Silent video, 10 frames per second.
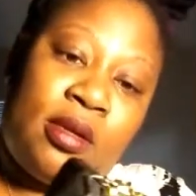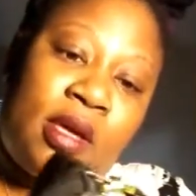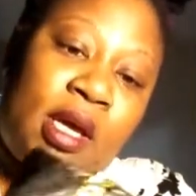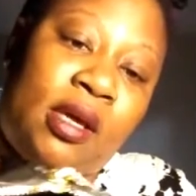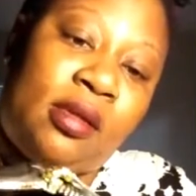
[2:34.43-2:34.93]

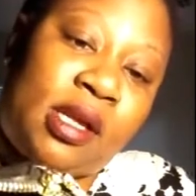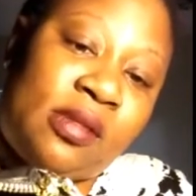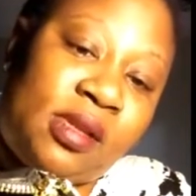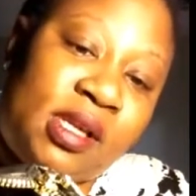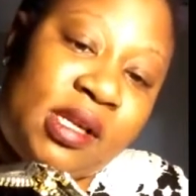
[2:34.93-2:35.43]
Okay,
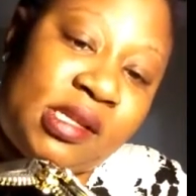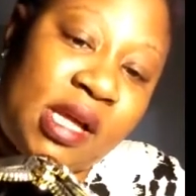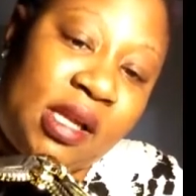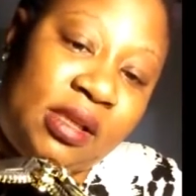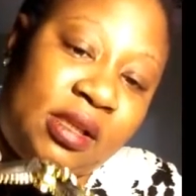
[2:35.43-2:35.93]
that's what the
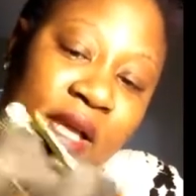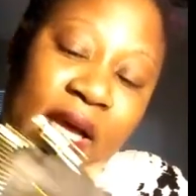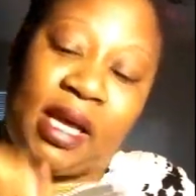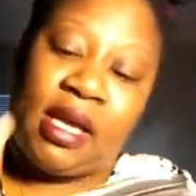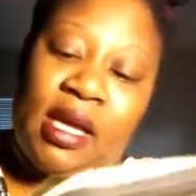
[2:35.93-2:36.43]
inside looked
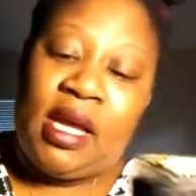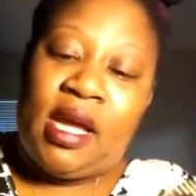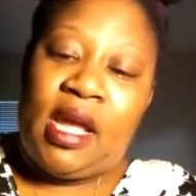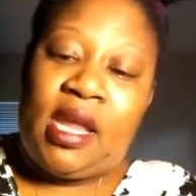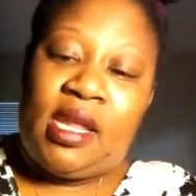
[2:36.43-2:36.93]
like.
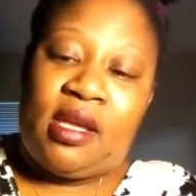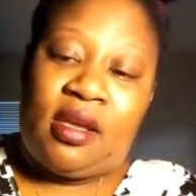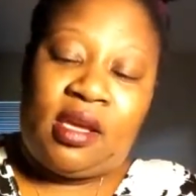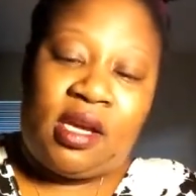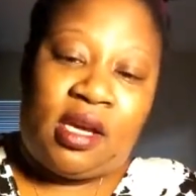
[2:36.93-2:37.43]
And it
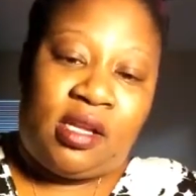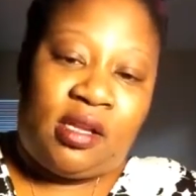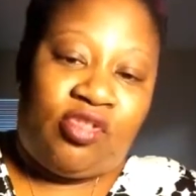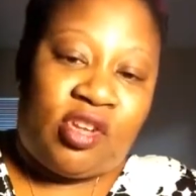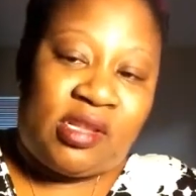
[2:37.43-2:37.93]
can,
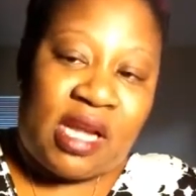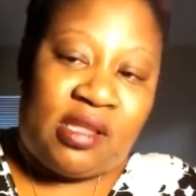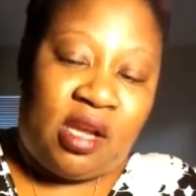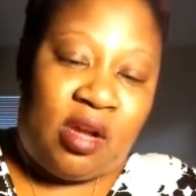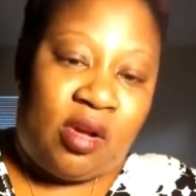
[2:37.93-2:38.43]
just like
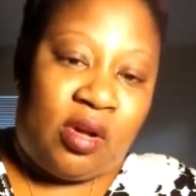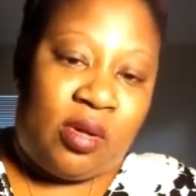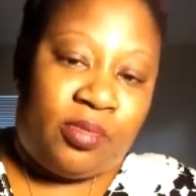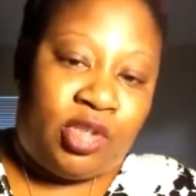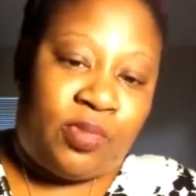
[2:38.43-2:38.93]
the
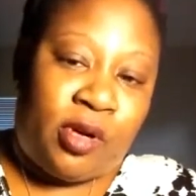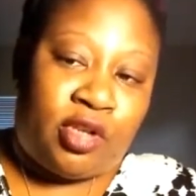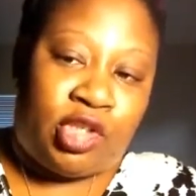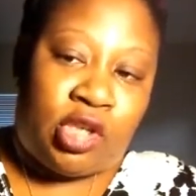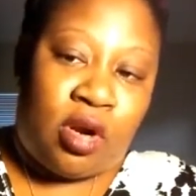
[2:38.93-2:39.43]
um
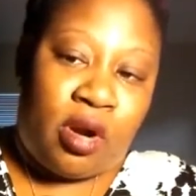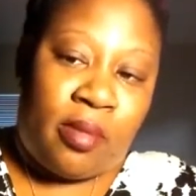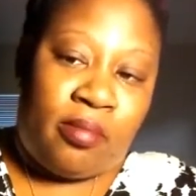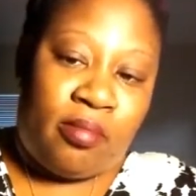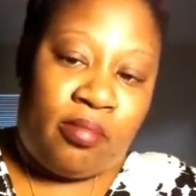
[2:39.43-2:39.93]
purse
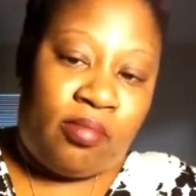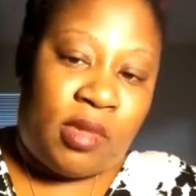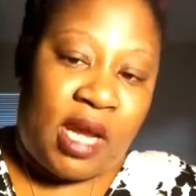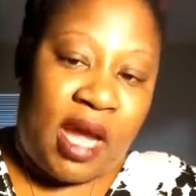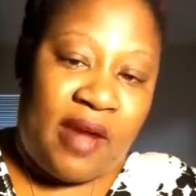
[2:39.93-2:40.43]
charm,
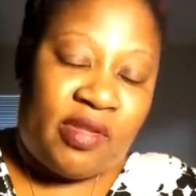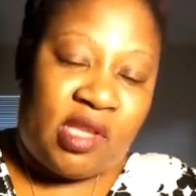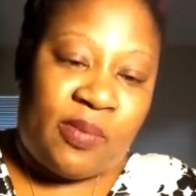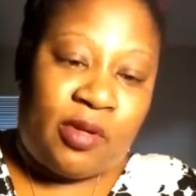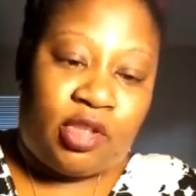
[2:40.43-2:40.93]
it got
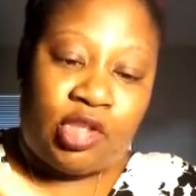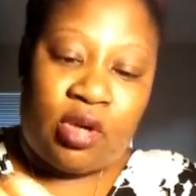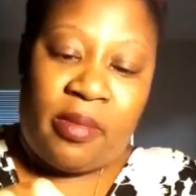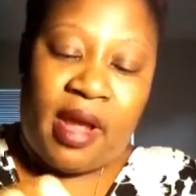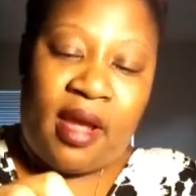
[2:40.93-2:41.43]
everything the purse
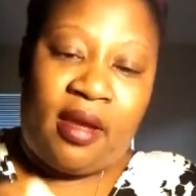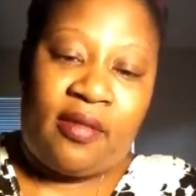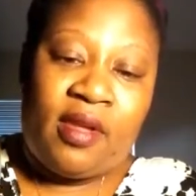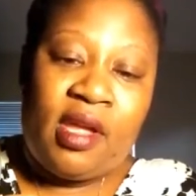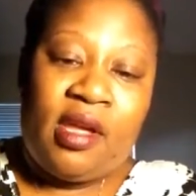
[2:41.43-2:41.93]
charm had.
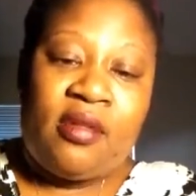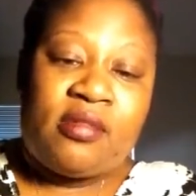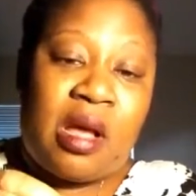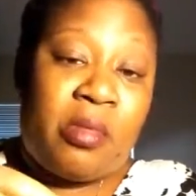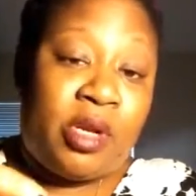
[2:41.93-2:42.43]

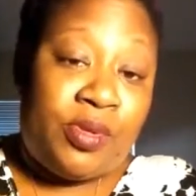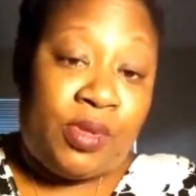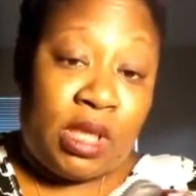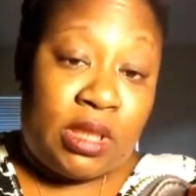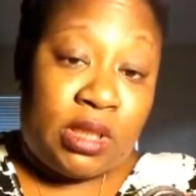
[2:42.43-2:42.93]
So I'm going to
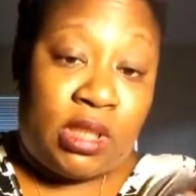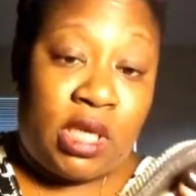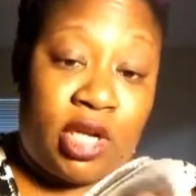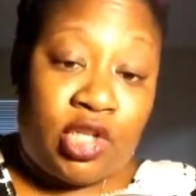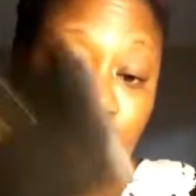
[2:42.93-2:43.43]
use it as a
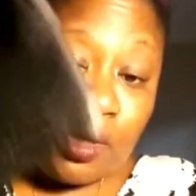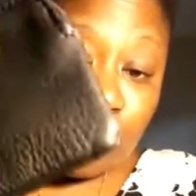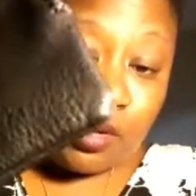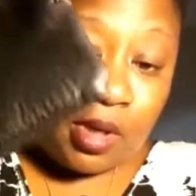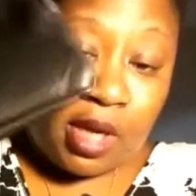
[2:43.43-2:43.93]
change
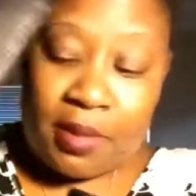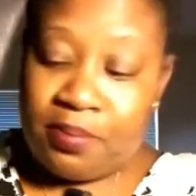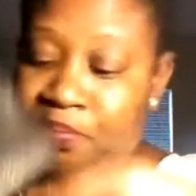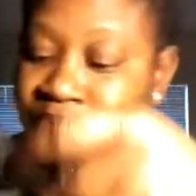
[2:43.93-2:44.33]
purse, okay?